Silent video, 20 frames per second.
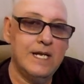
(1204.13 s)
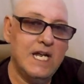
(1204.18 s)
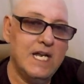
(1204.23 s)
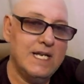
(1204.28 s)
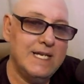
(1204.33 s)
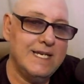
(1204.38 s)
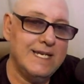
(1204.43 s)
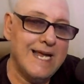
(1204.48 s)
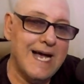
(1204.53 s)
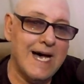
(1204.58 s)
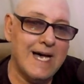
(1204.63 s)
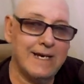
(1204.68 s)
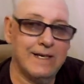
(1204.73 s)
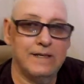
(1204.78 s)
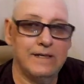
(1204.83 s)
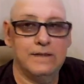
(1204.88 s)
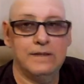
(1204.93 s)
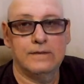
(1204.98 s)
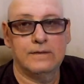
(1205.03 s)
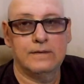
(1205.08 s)

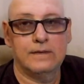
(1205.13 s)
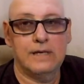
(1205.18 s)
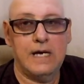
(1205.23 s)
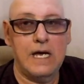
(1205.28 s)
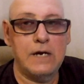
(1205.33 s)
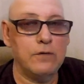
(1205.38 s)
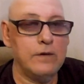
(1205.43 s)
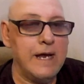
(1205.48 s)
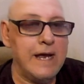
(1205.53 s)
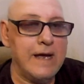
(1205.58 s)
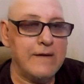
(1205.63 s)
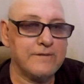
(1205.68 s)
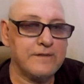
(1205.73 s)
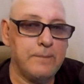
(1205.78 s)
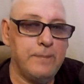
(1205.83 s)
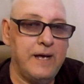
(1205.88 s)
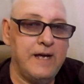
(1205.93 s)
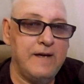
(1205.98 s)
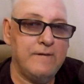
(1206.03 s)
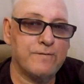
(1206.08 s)
Nada. I don't have to
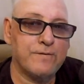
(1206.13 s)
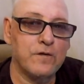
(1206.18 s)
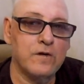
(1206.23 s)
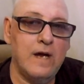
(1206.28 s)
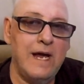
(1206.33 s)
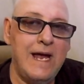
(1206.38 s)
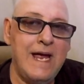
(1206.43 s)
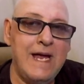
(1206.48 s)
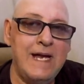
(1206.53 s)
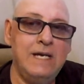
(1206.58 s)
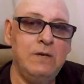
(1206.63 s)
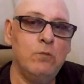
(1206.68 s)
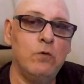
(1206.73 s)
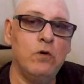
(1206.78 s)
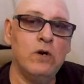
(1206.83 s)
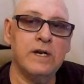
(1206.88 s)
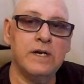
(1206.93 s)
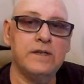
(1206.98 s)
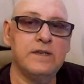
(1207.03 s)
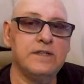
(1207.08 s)
pay for any
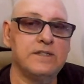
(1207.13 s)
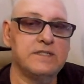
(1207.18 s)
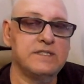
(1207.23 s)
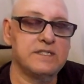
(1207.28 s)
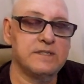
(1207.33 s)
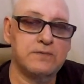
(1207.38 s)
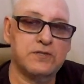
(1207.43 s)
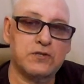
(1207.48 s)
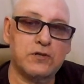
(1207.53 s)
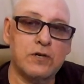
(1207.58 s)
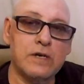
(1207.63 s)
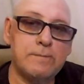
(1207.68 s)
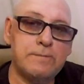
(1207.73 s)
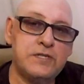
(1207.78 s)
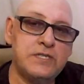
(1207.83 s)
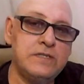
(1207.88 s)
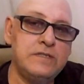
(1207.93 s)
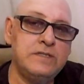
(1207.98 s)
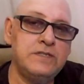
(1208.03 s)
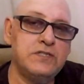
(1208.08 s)
one of the
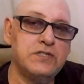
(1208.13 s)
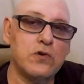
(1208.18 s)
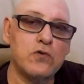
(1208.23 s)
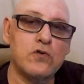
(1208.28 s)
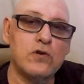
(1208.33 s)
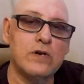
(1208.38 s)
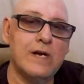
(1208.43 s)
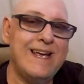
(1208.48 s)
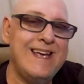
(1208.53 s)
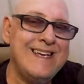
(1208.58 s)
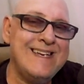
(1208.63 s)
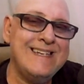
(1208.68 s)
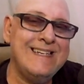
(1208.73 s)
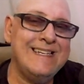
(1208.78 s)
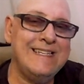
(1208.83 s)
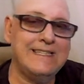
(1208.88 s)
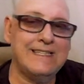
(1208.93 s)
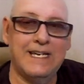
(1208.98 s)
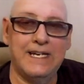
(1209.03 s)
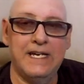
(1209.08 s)
subscriptions or
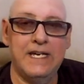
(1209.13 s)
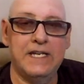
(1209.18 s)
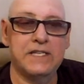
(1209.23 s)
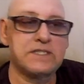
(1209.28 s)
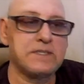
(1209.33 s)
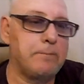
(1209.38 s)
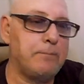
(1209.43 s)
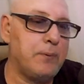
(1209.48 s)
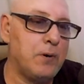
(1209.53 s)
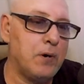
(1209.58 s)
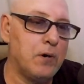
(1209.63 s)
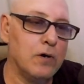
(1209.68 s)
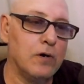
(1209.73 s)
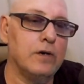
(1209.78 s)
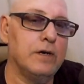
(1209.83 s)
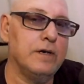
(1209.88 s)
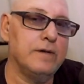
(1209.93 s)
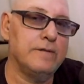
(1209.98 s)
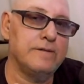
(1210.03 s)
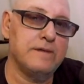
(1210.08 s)
anything. It's a
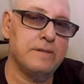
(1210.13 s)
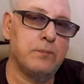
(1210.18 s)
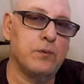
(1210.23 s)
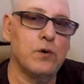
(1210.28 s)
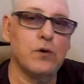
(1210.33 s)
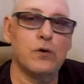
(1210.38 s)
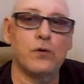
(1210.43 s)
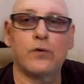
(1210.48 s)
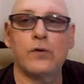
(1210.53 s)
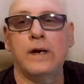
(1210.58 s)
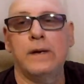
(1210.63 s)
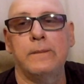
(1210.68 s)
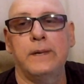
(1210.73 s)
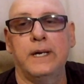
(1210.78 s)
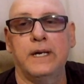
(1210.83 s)
part of the programming.